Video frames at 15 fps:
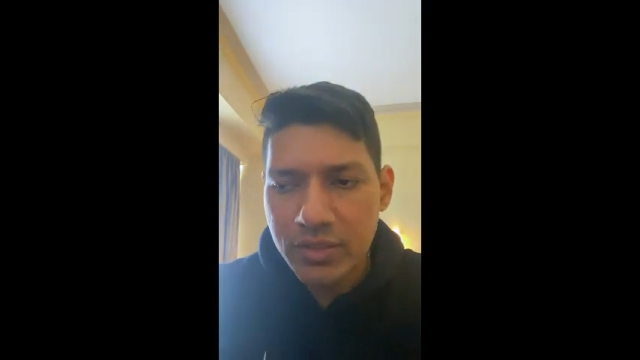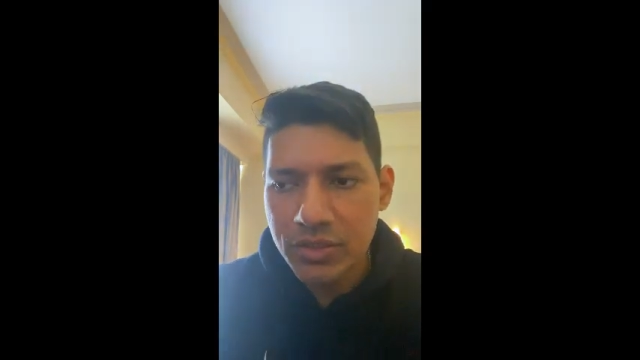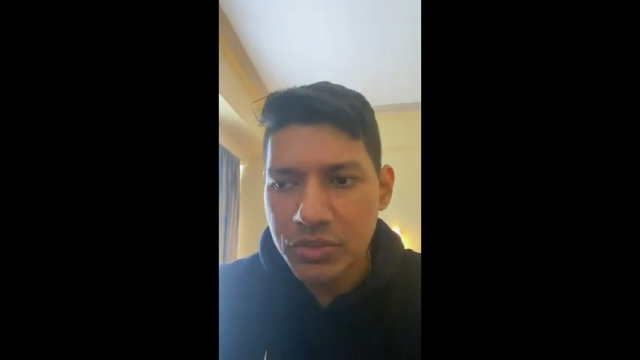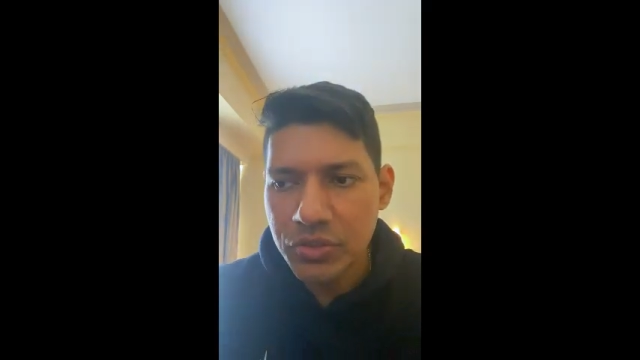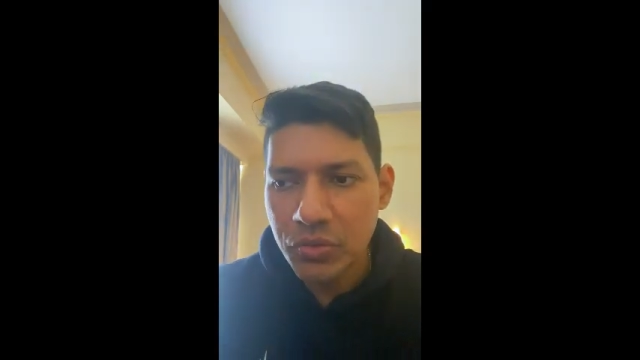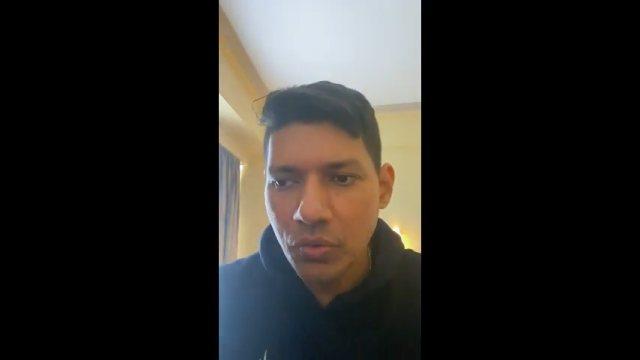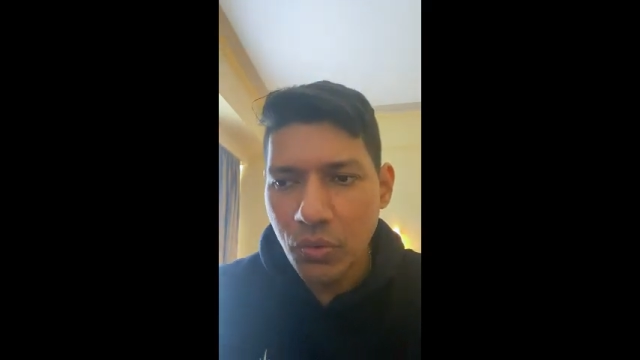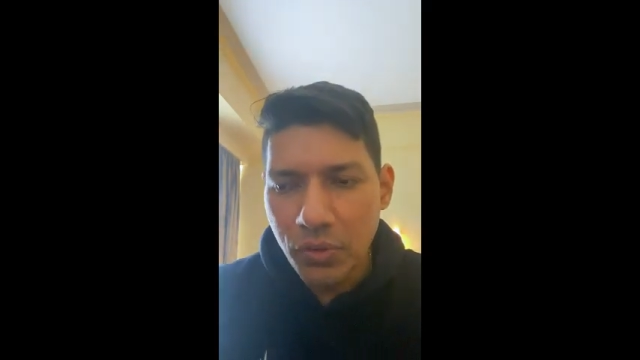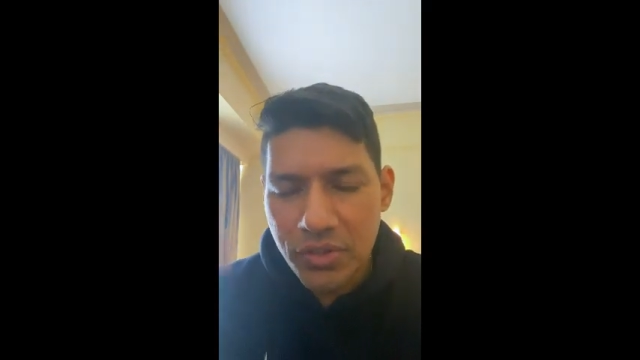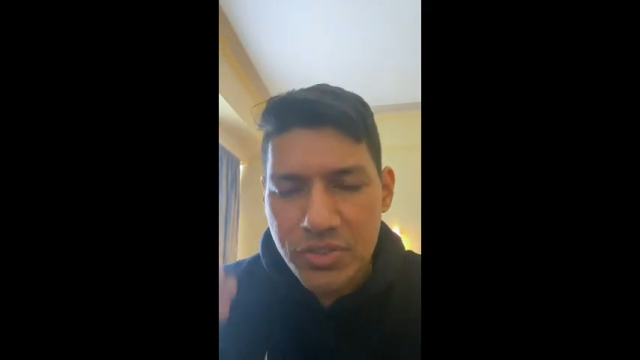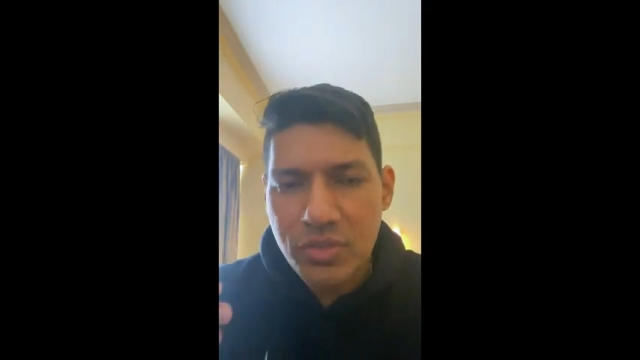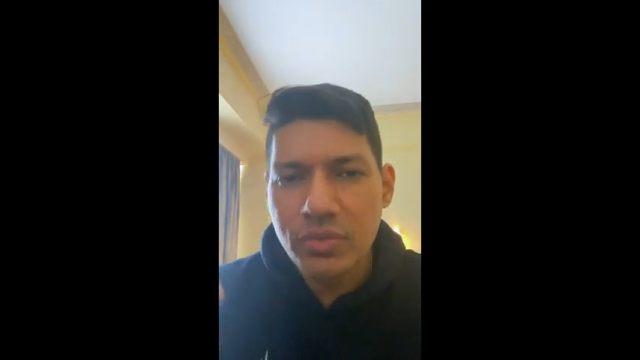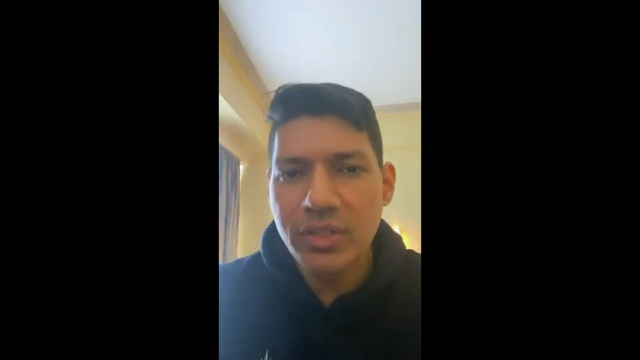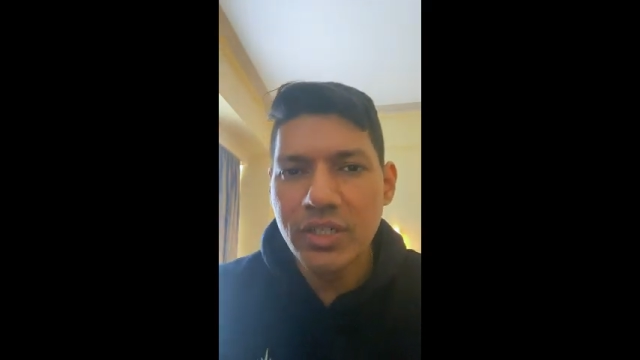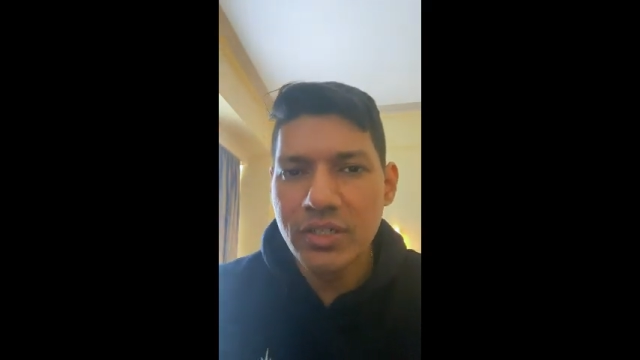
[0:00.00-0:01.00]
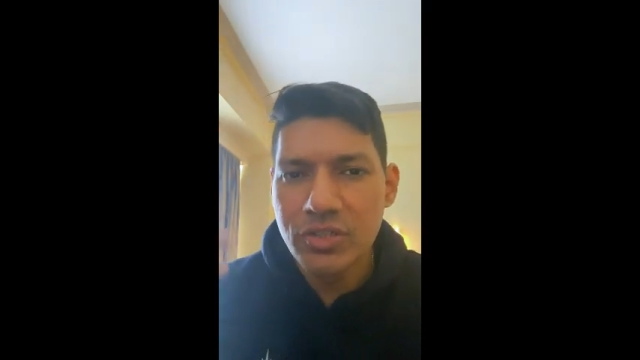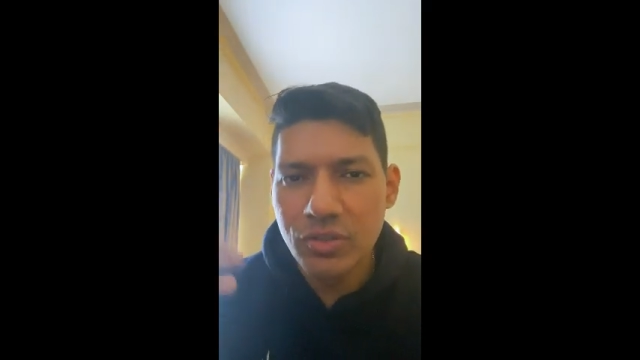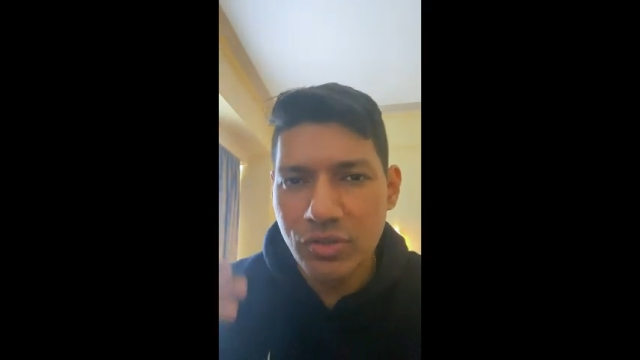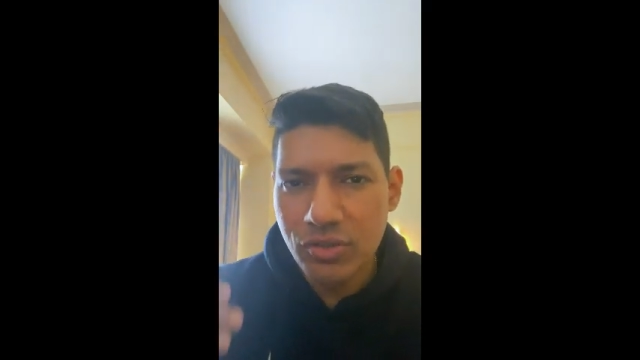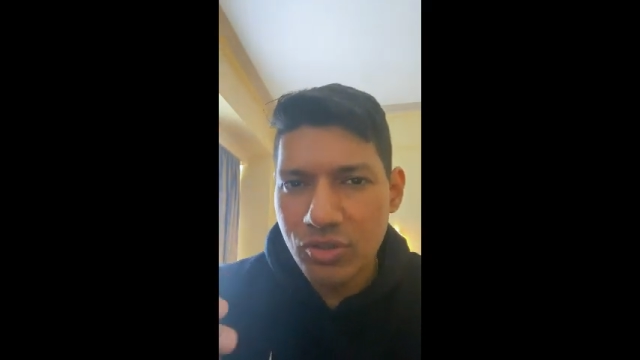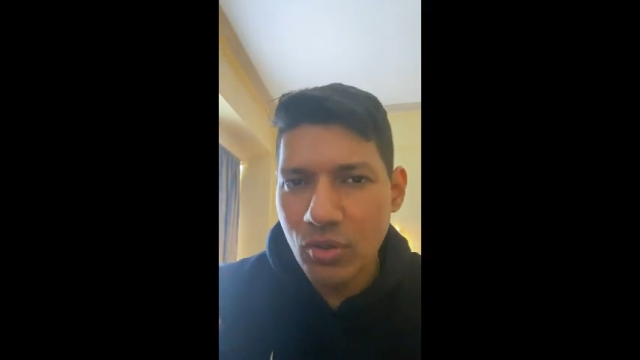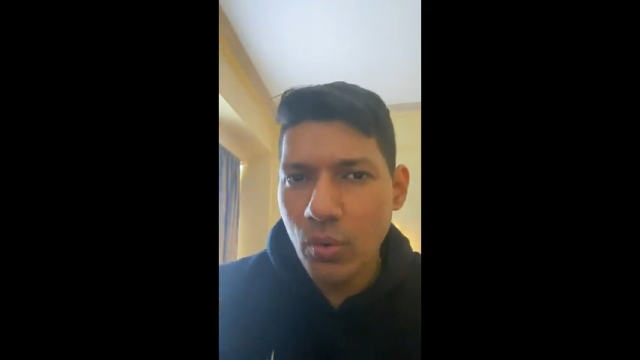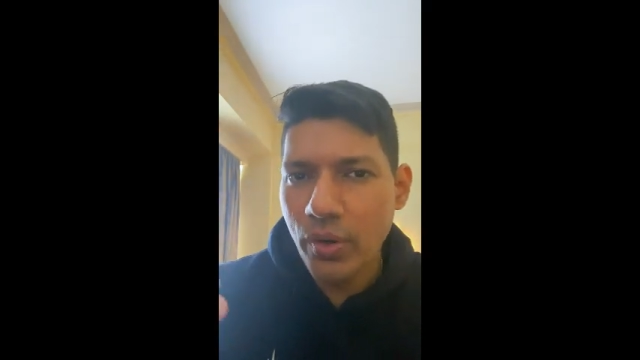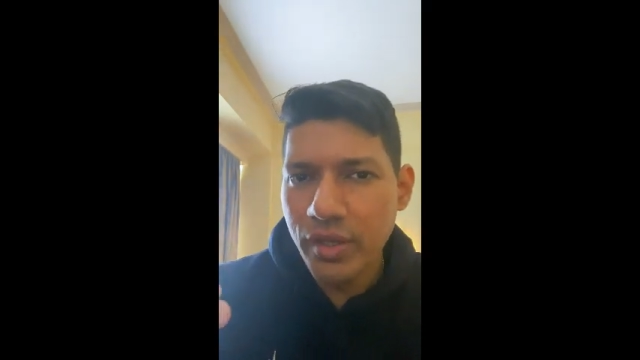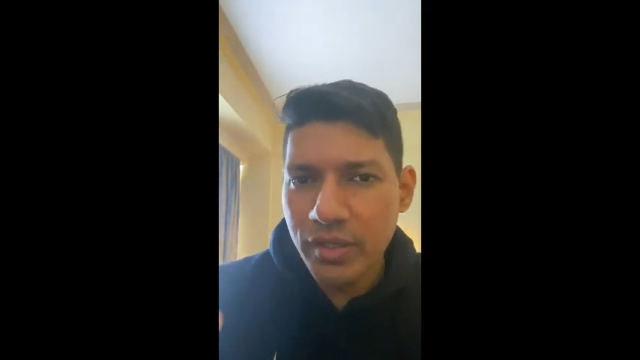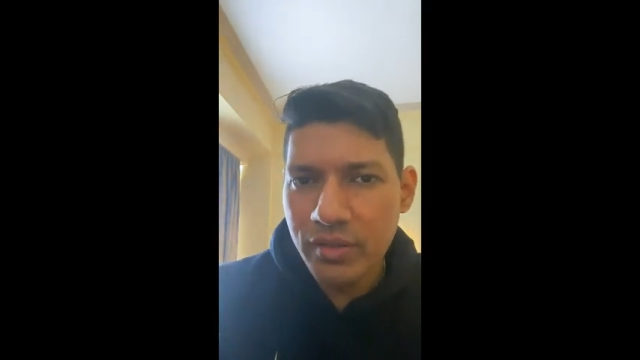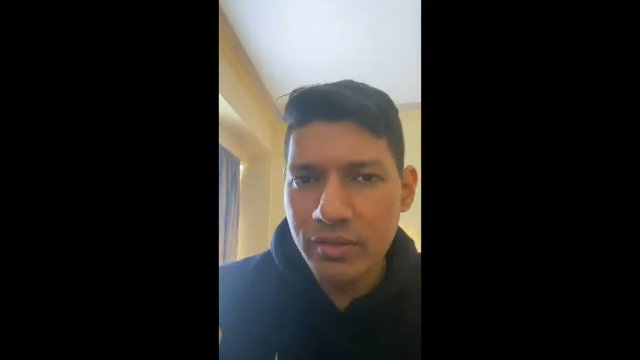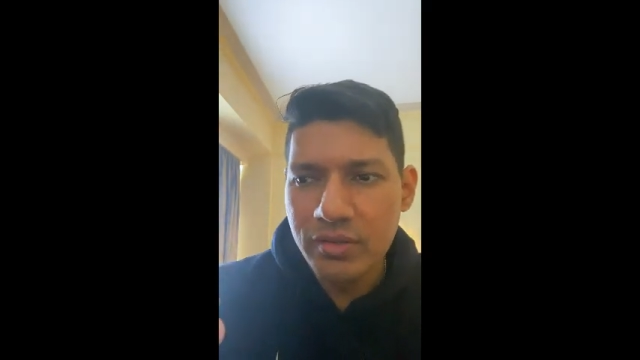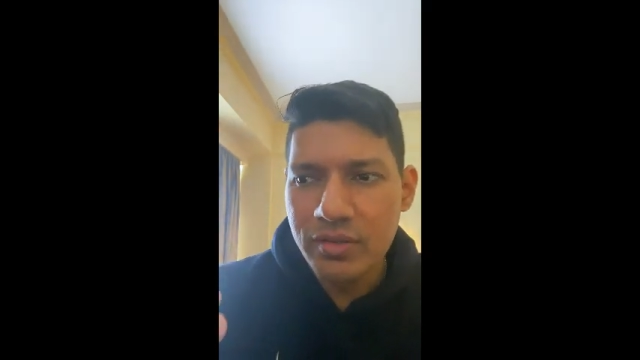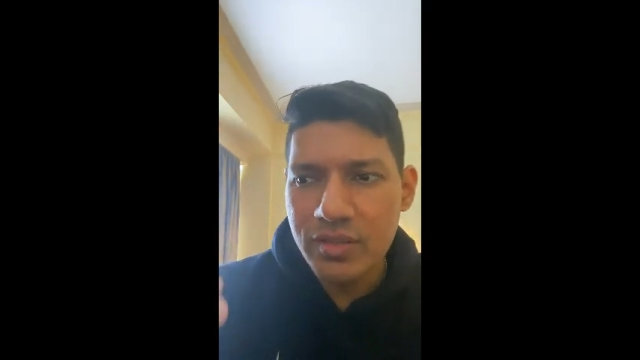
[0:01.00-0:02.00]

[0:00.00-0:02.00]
you also need to throw in